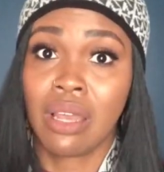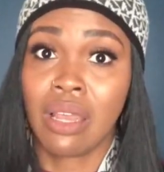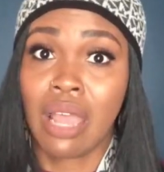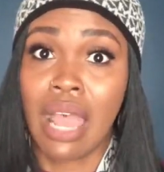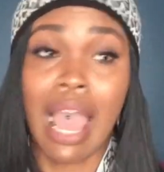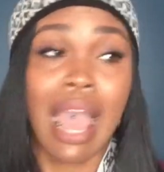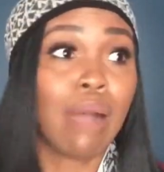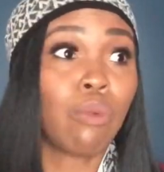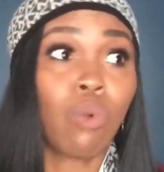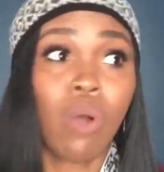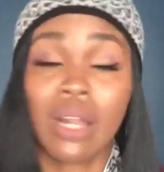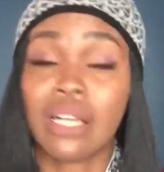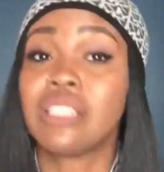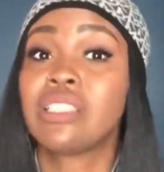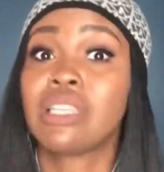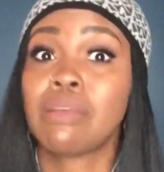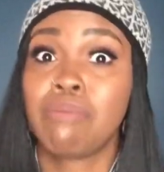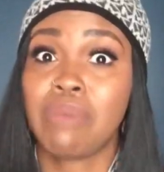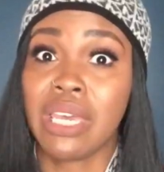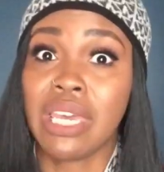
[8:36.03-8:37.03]
I wanted
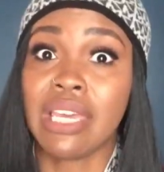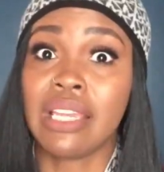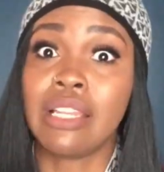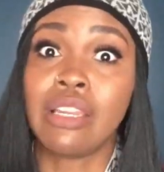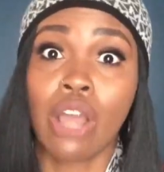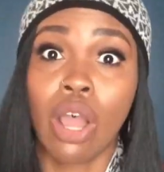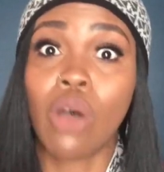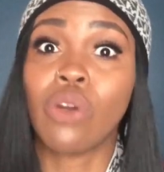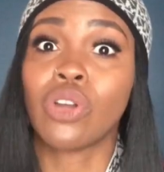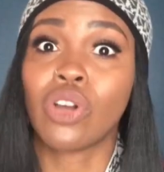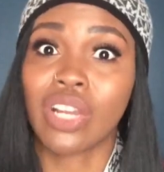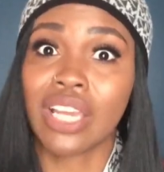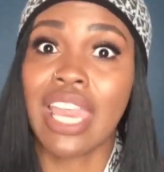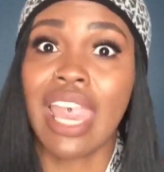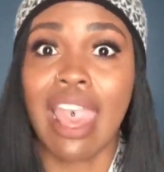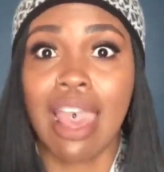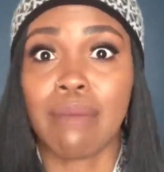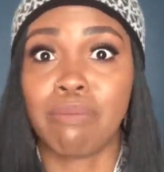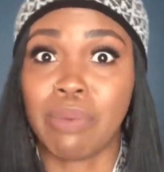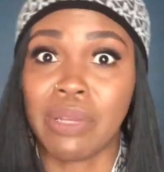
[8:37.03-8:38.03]
to be known on
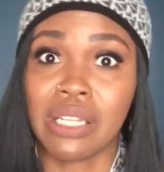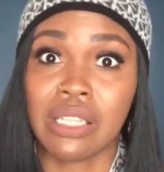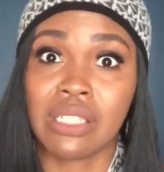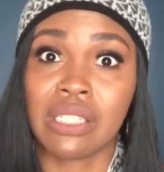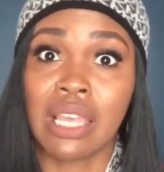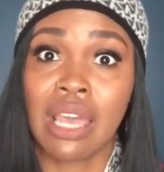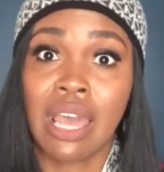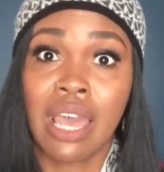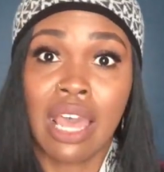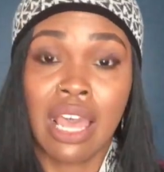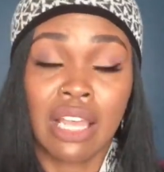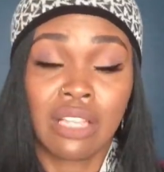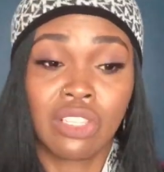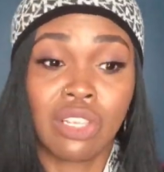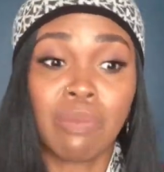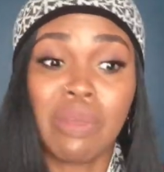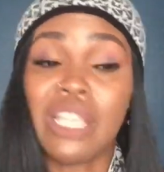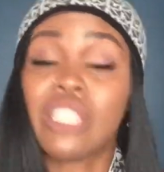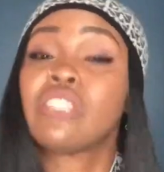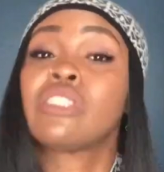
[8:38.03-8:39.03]
campus to
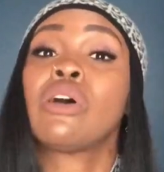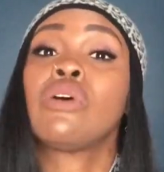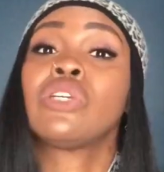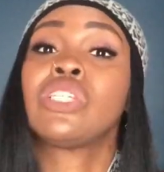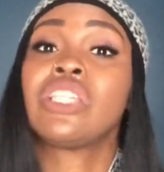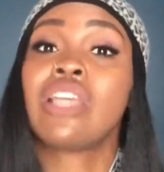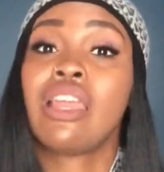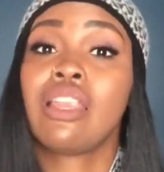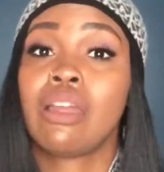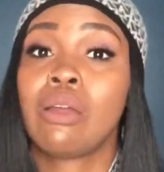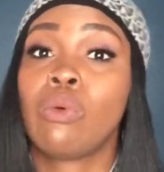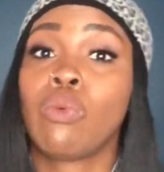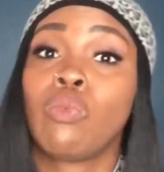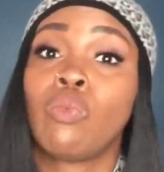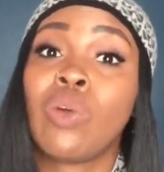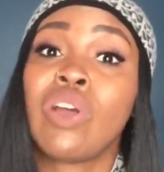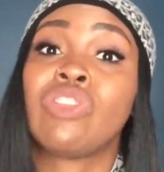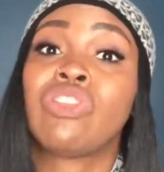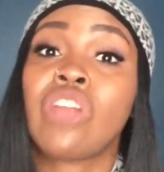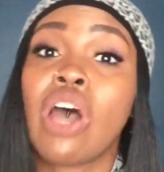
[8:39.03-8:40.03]
be associated
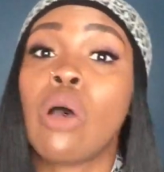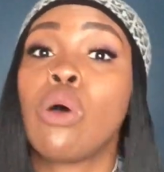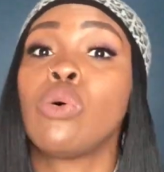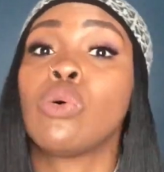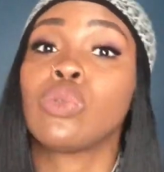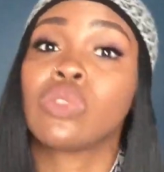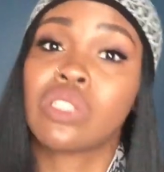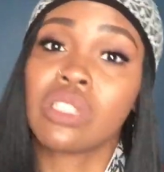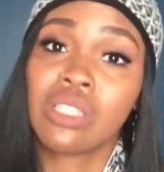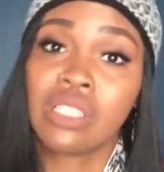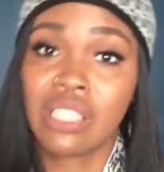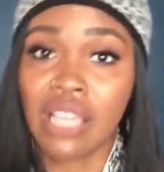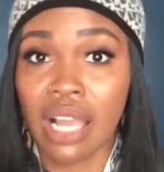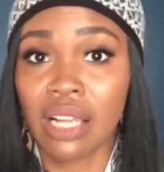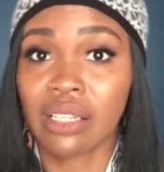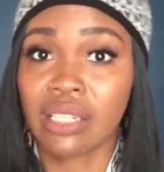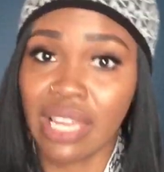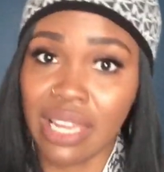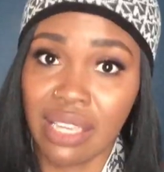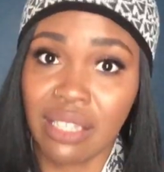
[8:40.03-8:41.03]
with those
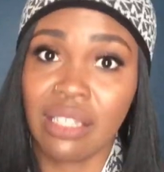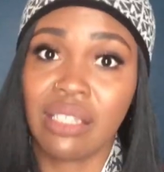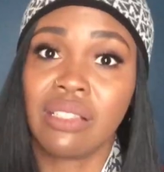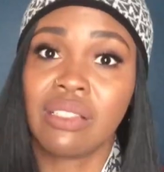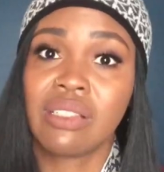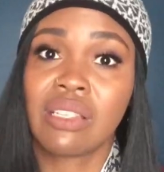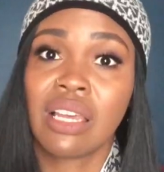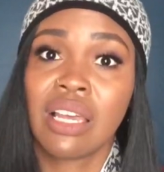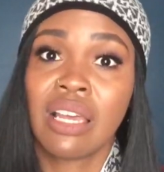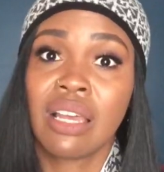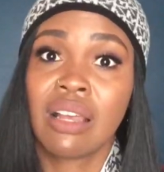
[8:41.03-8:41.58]
young ladies.